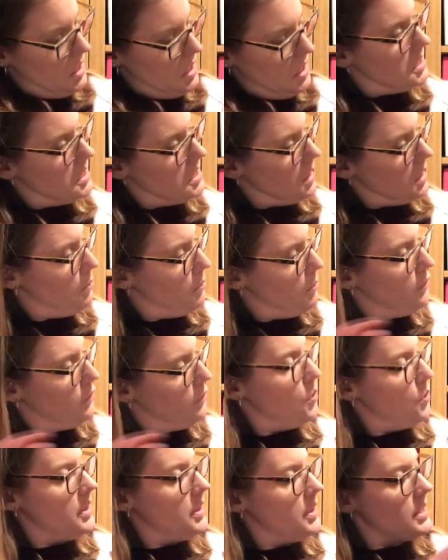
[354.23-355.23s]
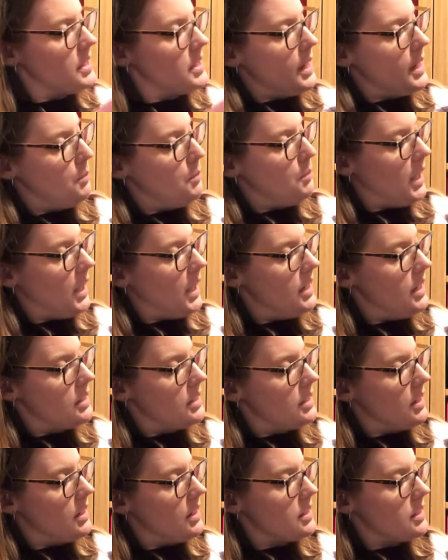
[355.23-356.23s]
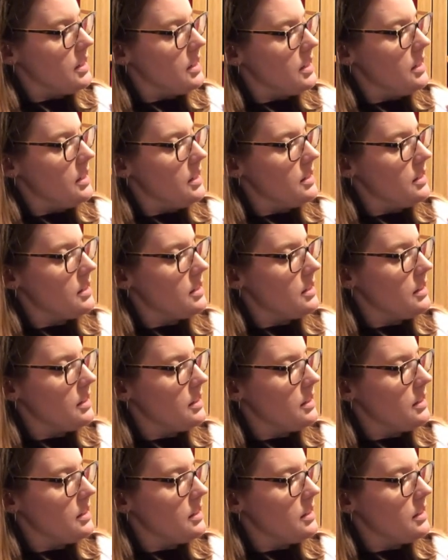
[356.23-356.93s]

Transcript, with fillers: Is number four in the same place? Yes, it is.